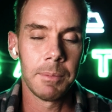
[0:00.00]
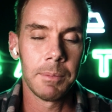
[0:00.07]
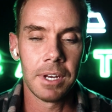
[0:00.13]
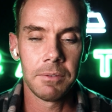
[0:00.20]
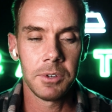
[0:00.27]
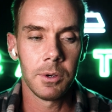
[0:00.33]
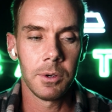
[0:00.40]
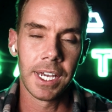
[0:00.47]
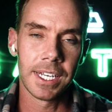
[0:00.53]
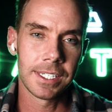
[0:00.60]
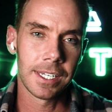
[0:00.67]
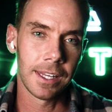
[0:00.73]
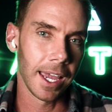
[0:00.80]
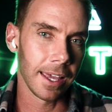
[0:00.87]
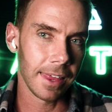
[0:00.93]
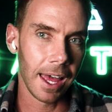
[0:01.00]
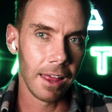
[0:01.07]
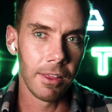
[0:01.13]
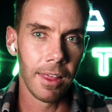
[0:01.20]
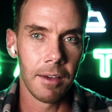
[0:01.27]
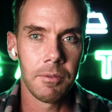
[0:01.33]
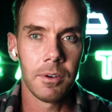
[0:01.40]
I mean, if you get to like
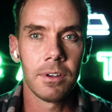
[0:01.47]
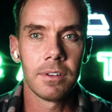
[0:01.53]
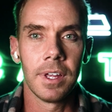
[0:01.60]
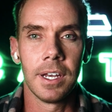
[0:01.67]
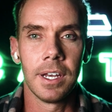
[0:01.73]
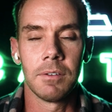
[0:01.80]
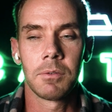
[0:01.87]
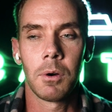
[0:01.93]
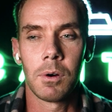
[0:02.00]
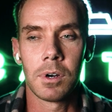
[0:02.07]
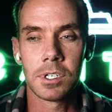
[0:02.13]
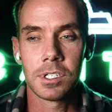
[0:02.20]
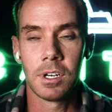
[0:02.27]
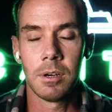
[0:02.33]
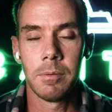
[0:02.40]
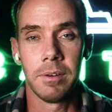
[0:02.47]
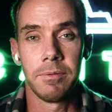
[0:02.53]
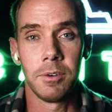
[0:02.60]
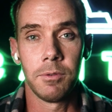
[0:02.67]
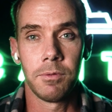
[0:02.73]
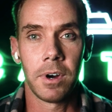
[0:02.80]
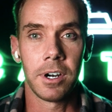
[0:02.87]
that level, then of course so. But if
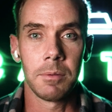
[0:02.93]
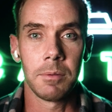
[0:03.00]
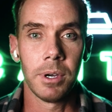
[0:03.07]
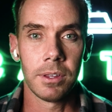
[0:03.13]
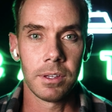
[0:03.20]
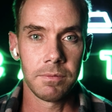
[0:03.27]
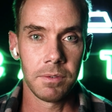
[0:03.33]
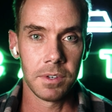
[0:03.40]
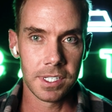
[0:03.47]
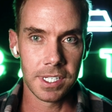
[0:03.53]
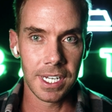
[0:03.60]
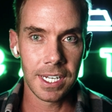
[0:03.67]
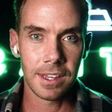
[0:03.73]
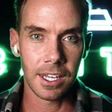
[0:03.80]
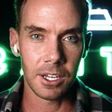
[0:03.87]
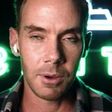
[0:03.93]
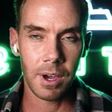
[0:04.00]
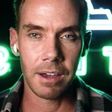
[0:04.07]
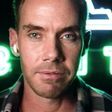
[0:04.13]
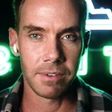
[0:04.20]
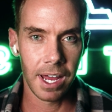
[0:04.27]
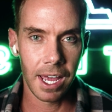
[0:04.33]
you've already built the physique that you
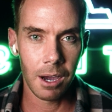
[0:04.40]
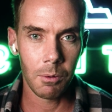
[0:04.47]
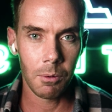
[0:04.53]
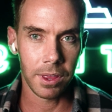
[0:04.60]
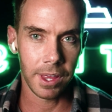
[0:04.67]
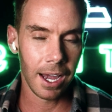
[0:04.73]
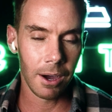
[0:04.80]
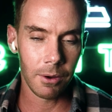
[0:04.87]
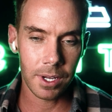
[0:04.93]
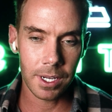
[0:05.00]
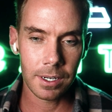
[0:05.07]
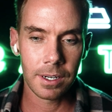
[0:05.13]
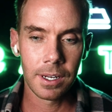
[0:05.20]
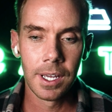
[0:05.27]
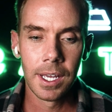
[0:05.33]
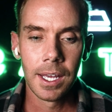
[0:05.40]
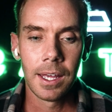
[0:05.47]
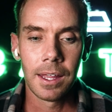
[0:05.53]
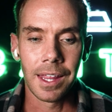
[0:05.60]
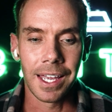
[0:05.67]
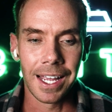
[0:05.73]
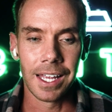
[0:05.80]
have now without it,
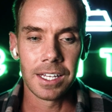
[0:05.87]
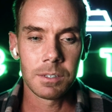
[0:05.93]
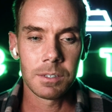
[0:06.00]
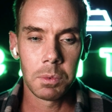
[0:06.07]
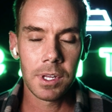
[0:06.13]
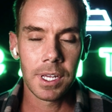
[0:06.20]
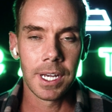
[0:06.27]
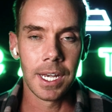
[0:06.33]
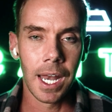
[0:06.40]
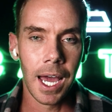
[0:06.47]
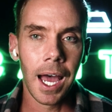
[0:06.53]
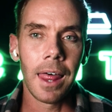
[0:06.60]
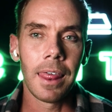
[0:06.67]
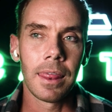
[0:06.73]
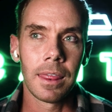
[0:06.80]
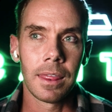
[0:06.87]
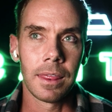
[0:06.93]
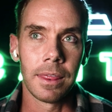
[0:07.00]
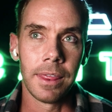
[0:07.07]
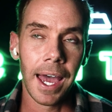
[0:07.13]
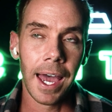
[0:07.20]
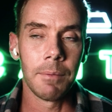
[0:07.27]
mm-hmm. like it's really not
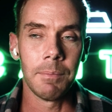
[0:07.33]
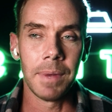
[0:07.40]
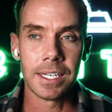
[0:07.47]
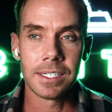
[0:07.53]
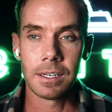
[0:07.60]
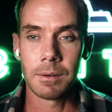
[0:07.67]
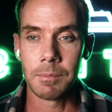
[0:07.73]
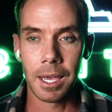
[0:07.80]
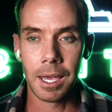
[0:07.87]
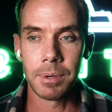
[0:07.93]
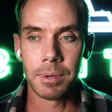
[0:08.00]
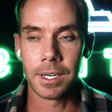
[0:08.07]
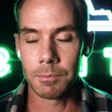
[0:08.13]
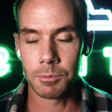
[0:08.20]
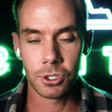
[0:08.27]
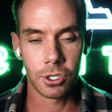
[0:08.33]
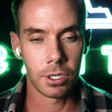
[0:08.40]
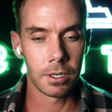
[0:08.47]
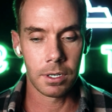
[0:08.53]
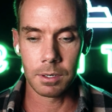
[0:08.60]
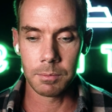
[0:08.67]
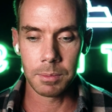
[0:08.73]
that amazing in my opinion. I'm sure
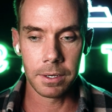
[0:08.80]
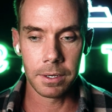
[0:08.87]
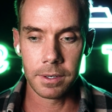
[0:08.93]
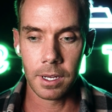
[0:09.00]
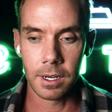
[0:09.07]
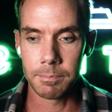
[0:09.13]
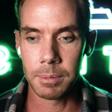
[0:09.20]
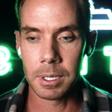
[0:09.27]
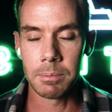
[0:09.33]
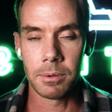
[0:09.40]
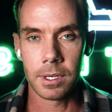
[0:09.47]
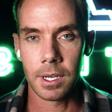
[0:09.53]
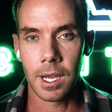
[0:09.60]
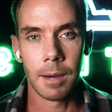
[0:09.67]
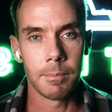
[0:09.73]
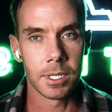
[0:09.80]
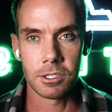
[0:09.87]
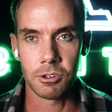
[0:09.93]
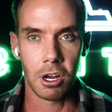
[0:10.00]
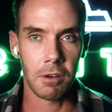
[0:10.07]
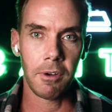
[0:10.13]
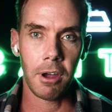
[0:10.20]
there'd be a ton of people in the comments
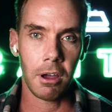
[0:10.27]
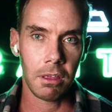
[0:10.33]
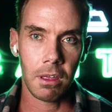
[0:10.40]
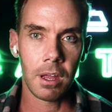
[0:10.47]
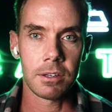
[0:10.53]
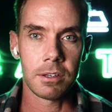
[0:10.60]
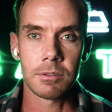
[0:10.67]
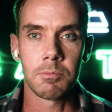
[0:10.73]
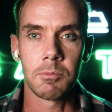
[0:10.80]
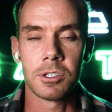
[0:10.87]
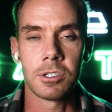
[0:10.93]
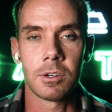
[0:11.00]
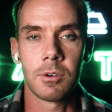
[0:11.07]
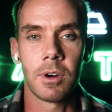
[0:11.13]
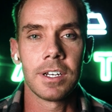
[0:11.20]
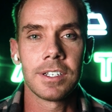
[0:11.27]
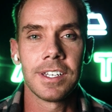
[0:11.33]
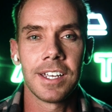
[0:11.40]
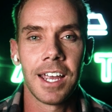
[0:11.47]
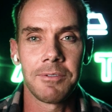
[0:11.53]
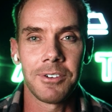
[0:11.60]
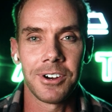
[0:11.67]
like, "Fuck, that! it's the greatest
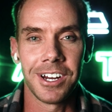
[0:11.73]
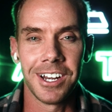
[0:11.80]
thing ever."